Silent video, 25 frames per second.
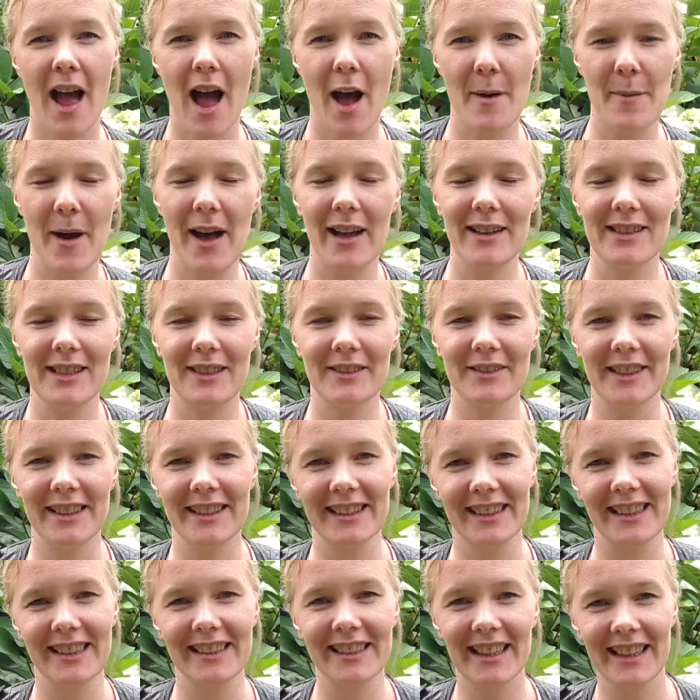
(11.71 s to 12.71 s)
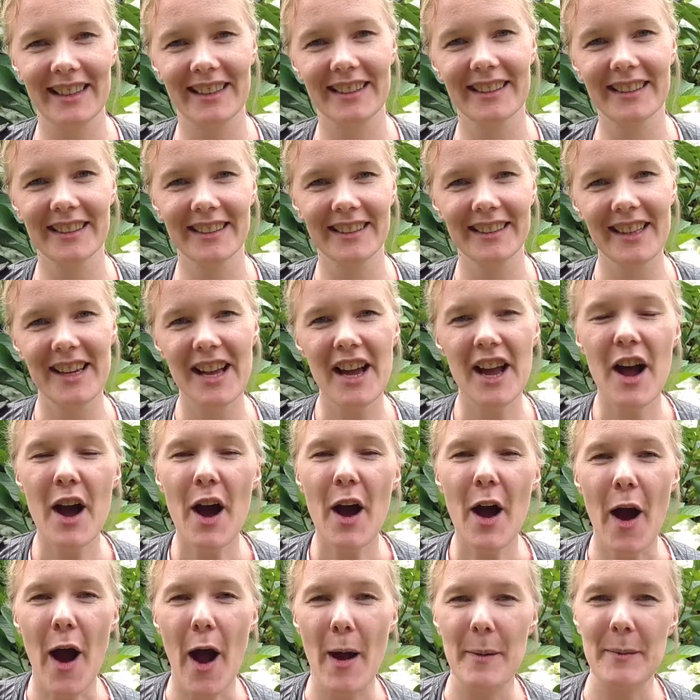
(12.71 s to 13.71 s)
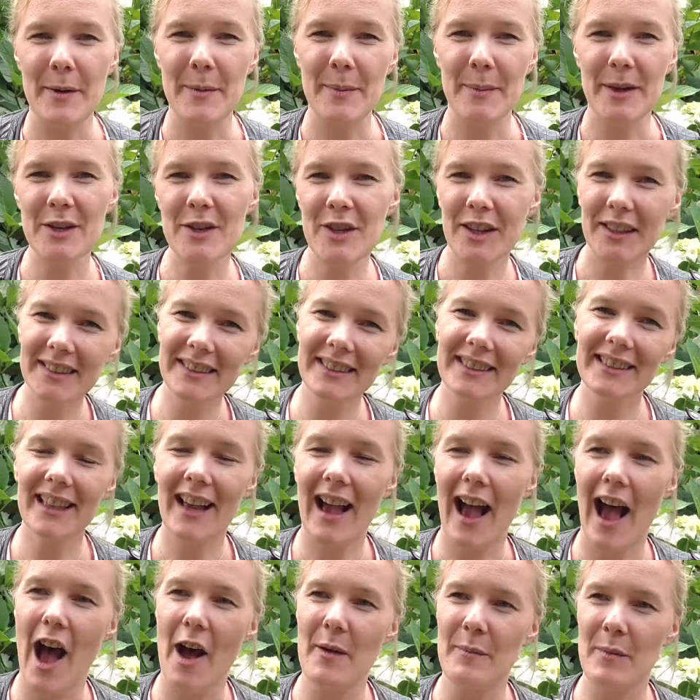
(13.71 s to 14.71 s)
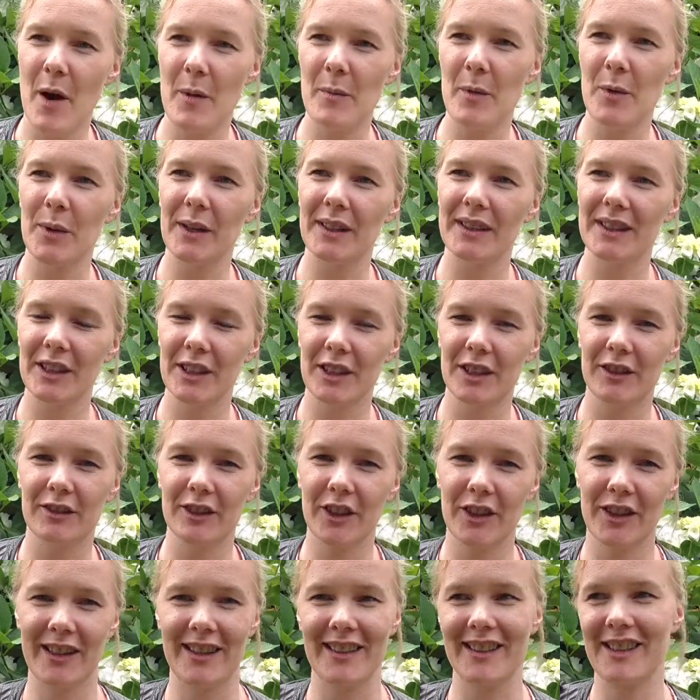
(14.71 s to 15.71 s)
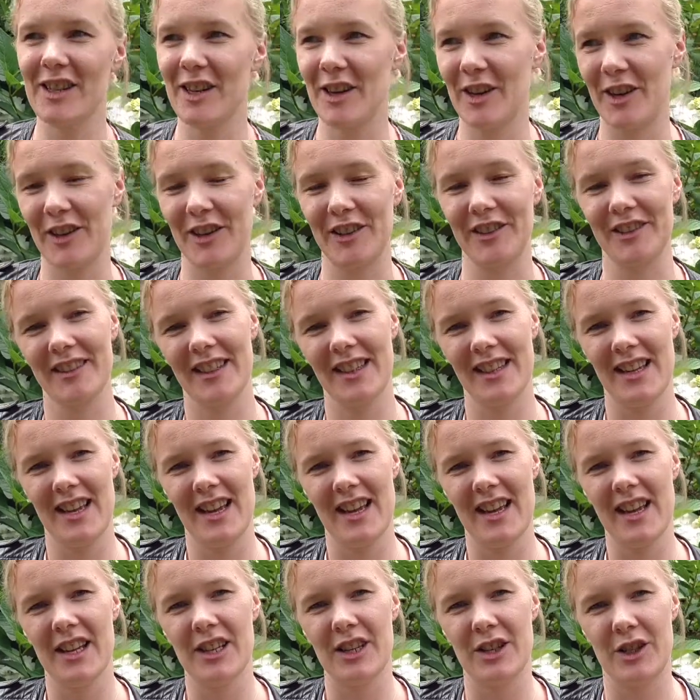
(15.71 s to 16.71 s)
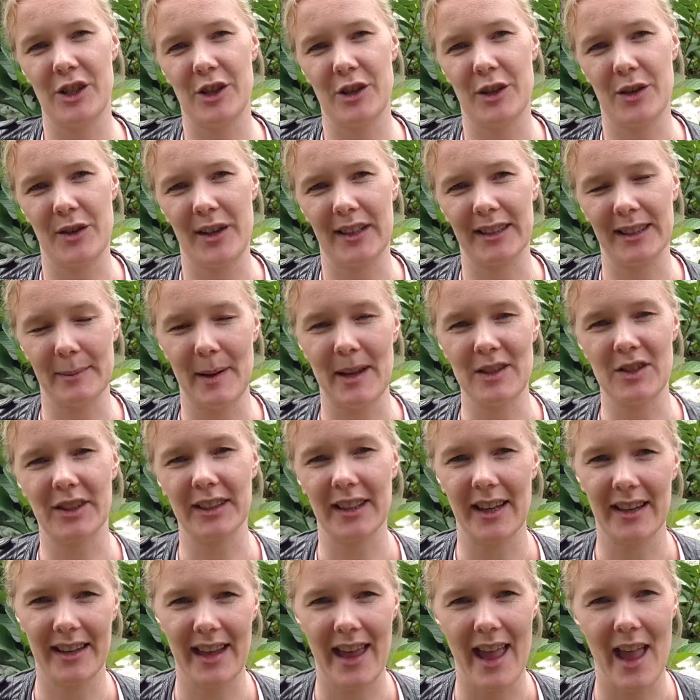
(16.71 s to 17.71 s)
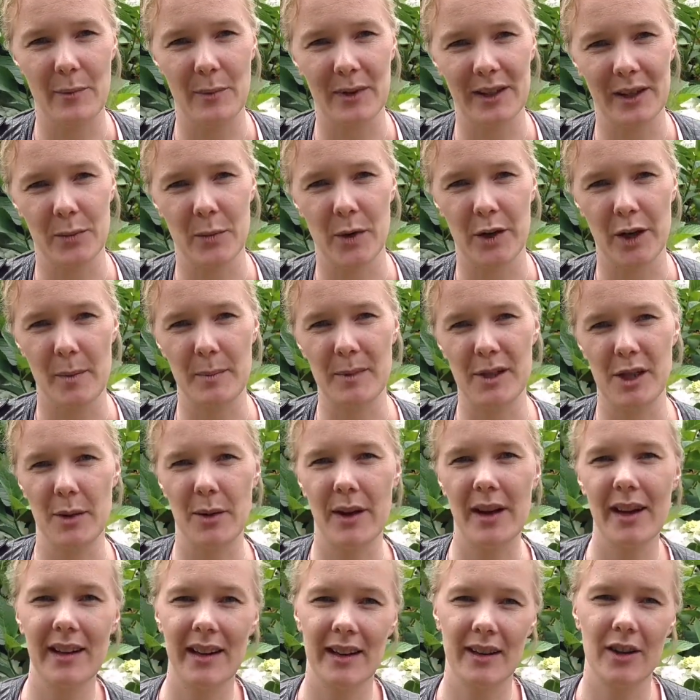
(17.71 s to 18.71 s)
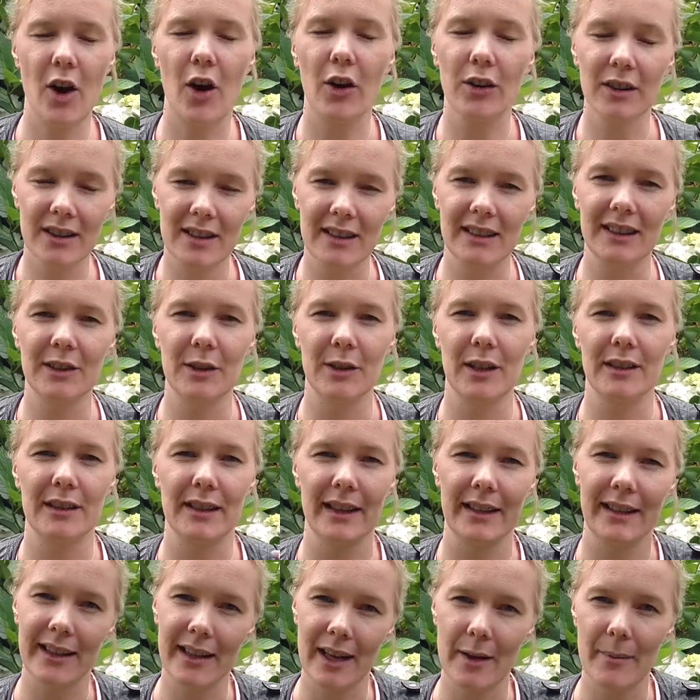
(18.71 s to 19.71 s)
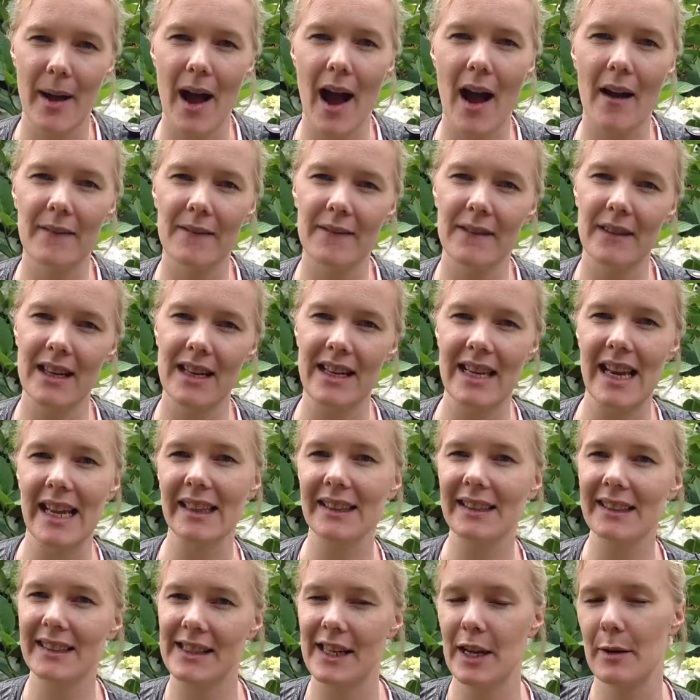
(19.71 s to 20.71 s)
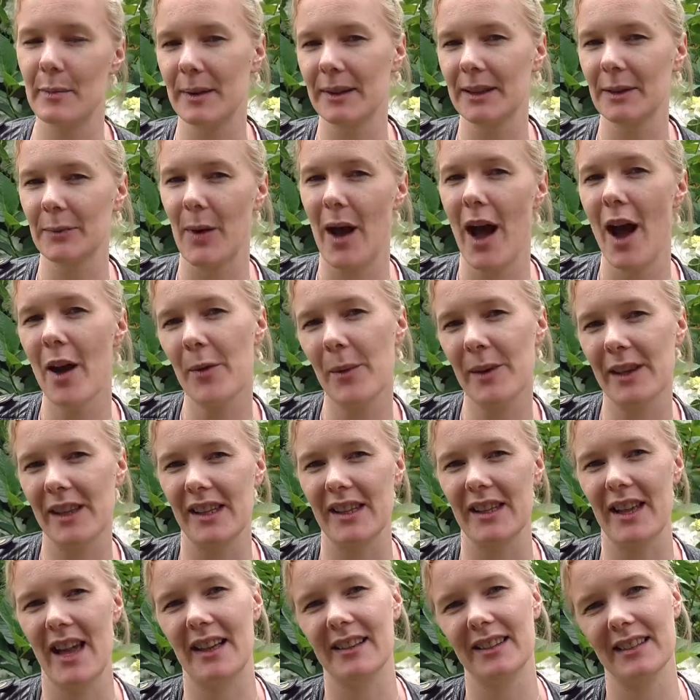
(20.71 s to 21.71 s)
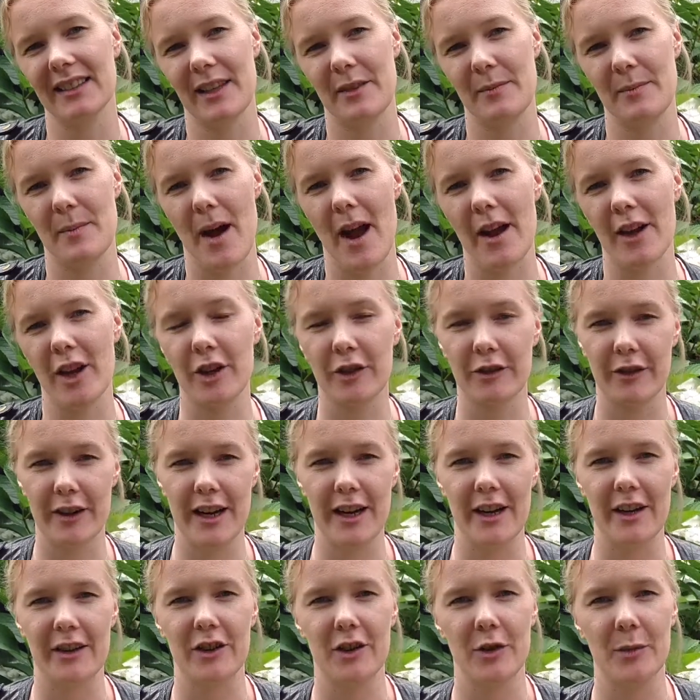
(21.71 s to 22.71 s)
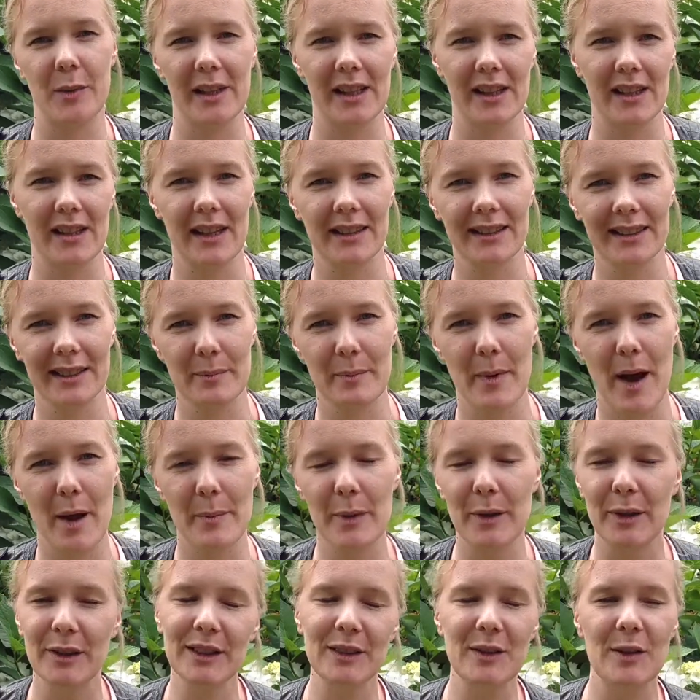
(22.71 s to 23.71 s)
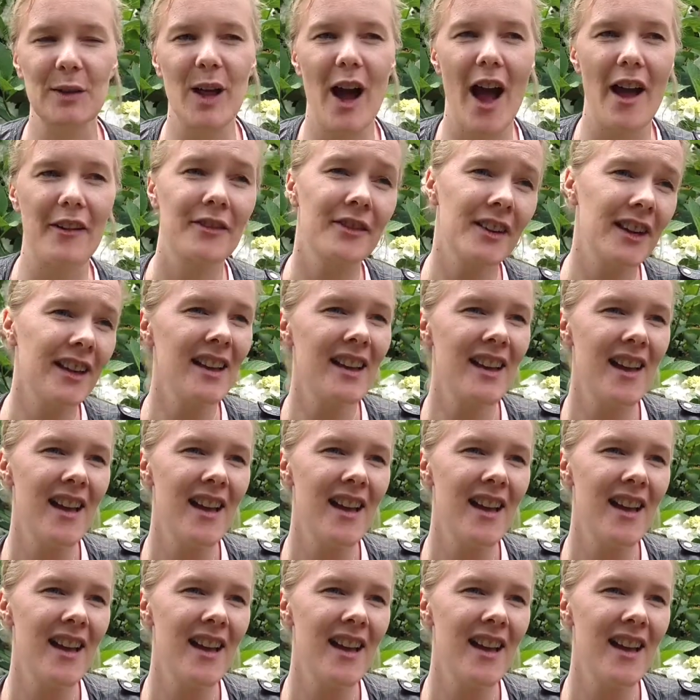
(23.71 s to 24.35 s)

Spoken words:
I definitely think I'm ambitious. I'm always sort of looking to do as much as I can within what I'm doing and constantly sort of thinking about the next step as well, whether that's in my career or whether that's in my personal life.